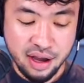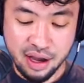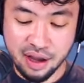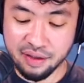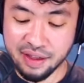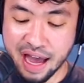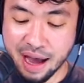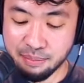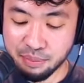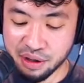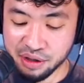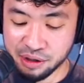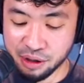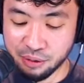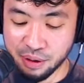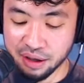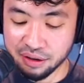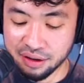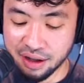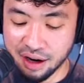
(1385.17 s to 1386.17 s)
And that
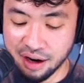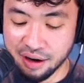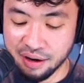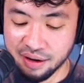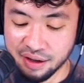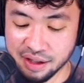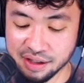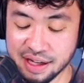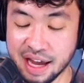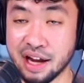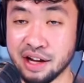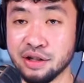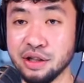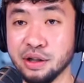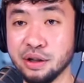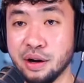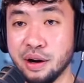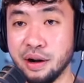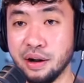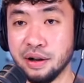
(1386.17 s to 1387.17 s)
muscle right there is
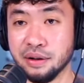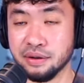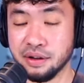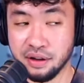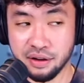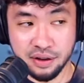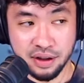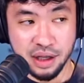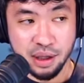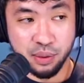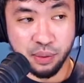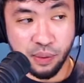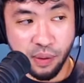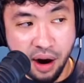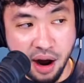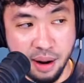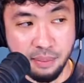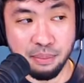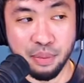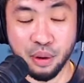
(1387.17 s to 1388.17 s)
actually called the
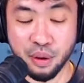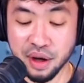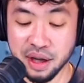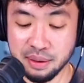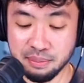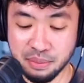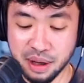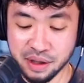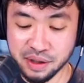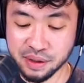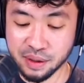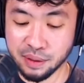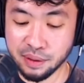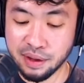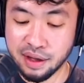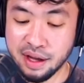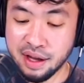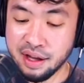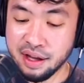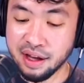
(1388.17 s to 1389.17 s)
romboid muscle.